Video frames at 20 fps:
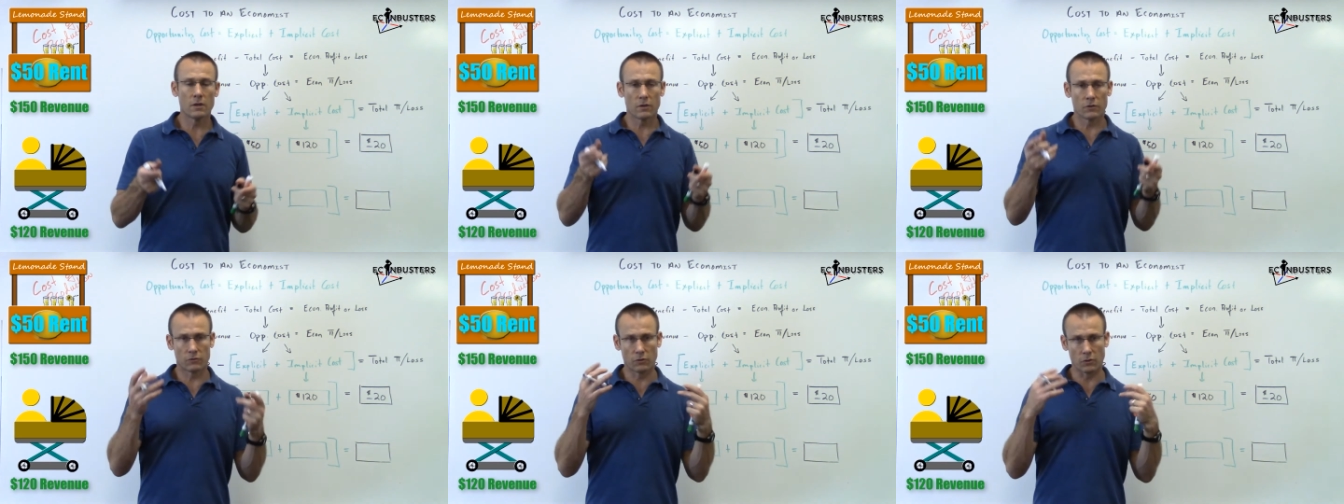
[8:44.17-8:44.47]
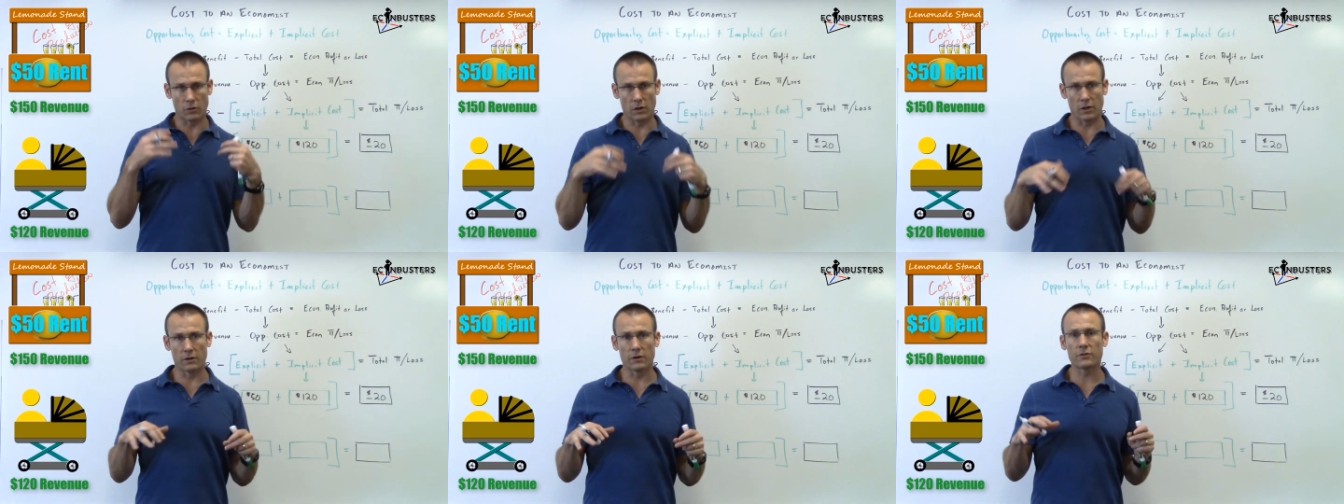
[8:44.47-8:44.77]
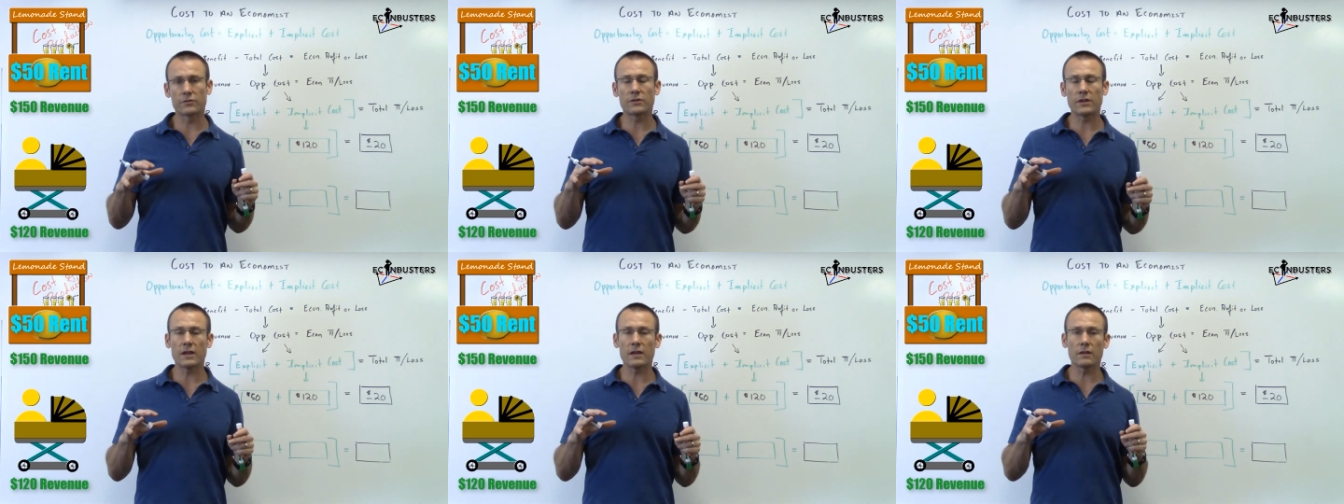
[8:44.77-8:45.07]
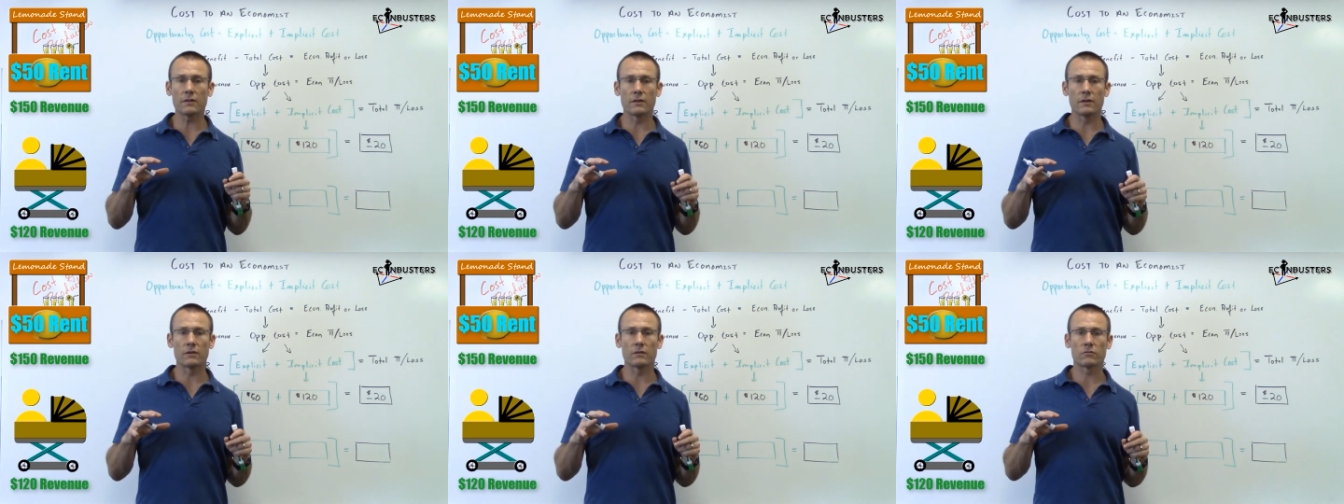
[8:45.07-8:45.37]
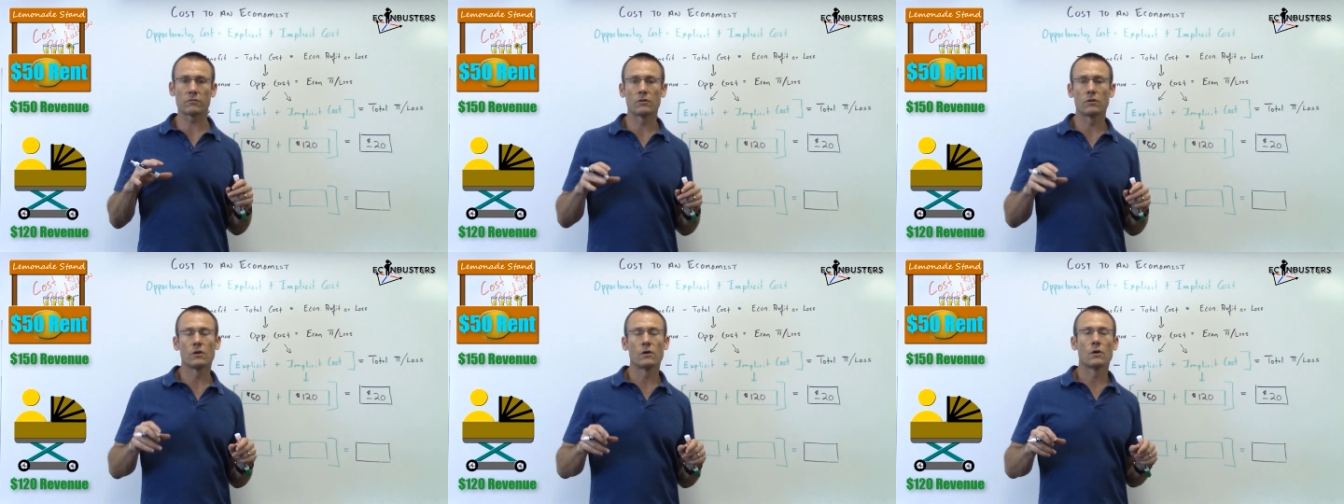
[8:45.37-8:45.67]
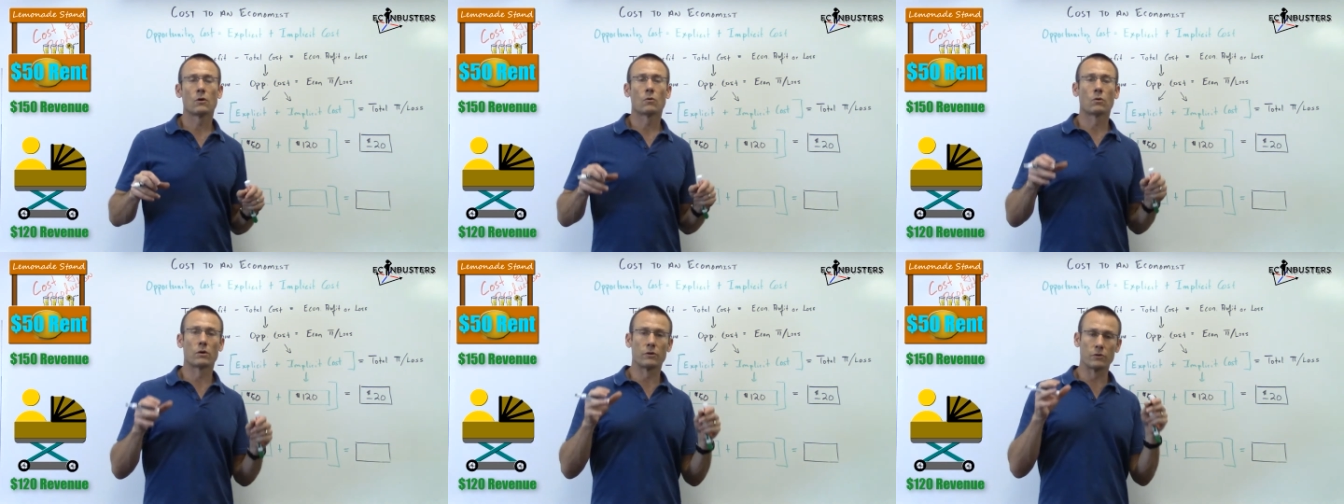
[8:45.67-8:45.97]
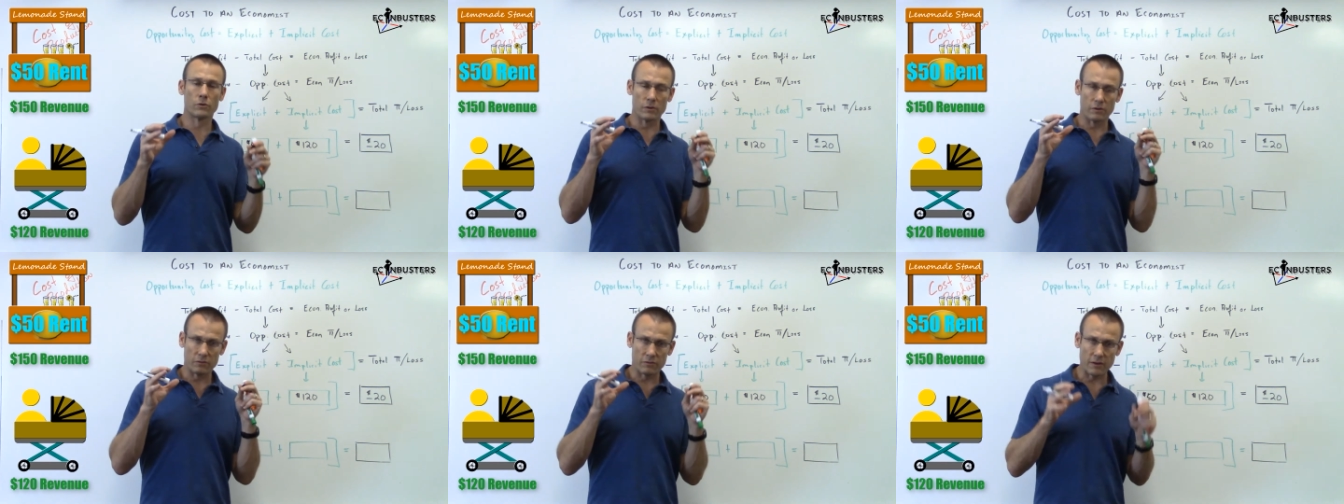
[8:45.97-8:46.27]
So, to understand this, we're going
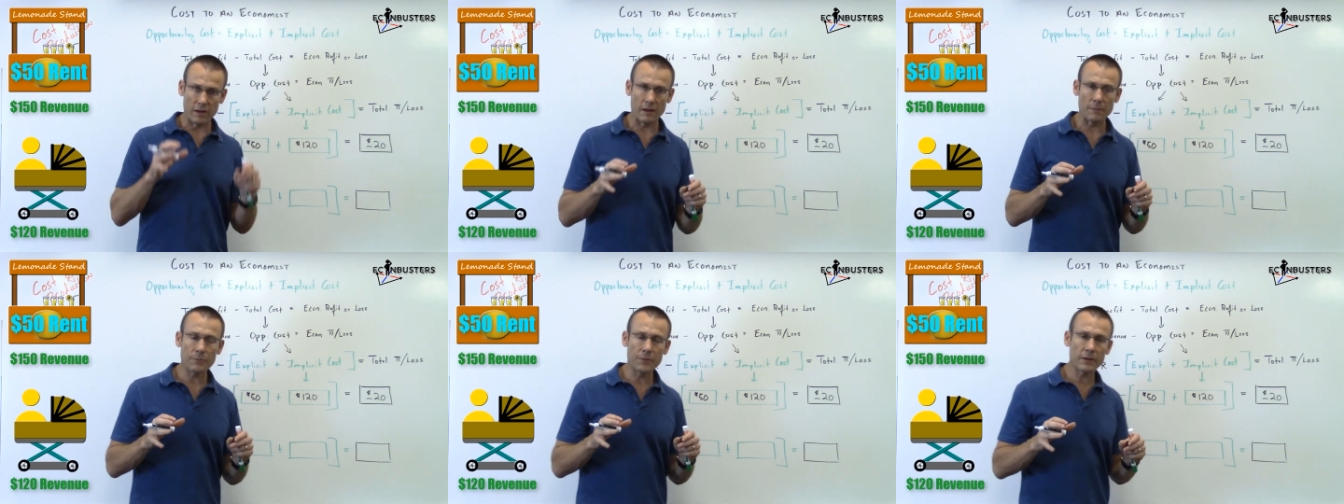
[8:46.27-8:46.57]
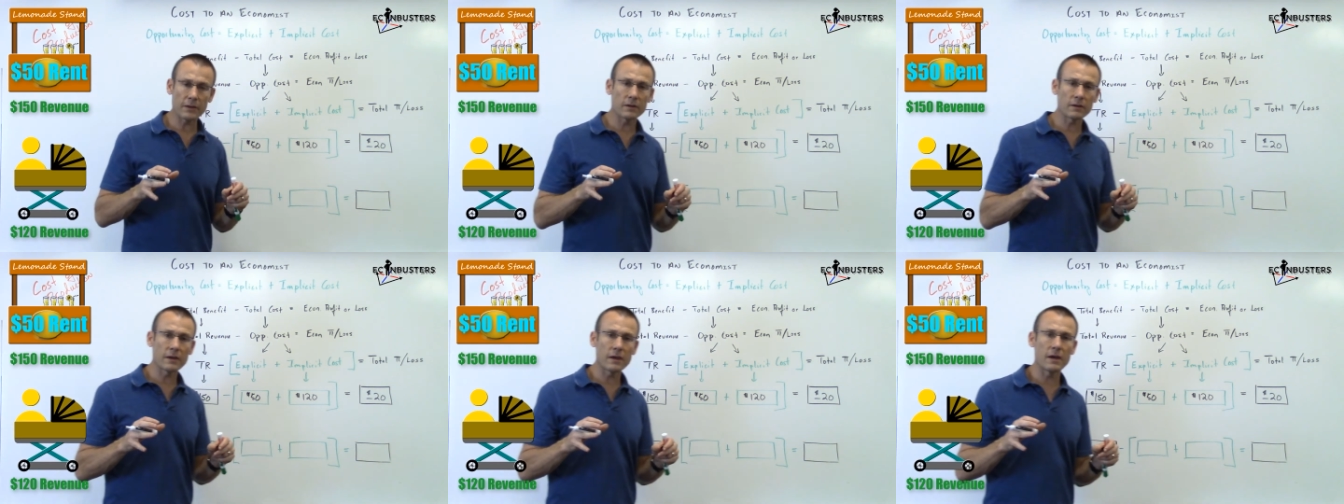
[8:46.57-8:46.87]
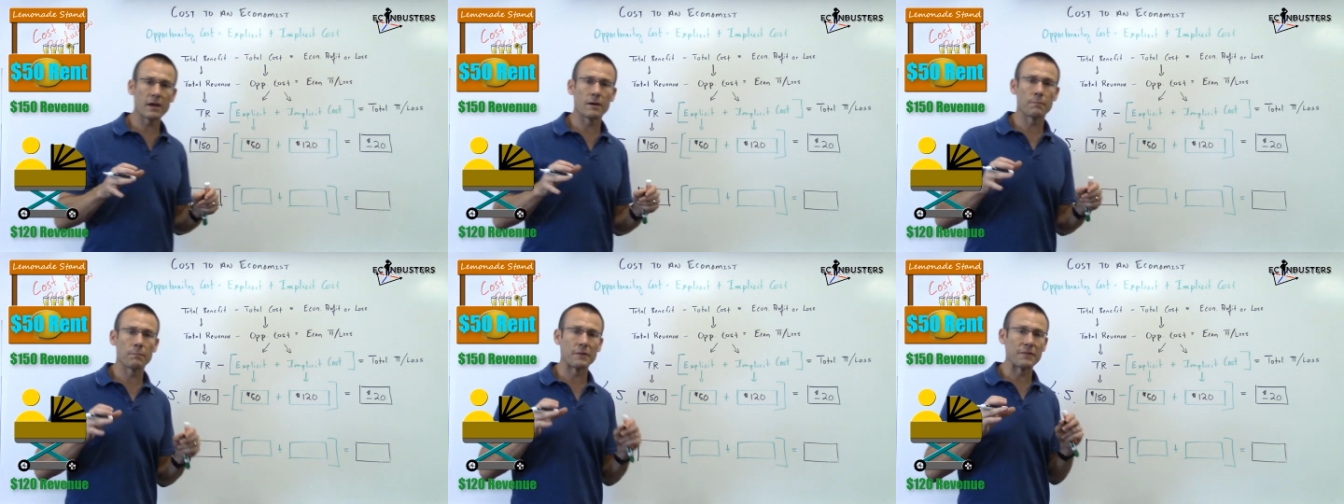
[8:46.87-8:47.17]
to do the same thing again,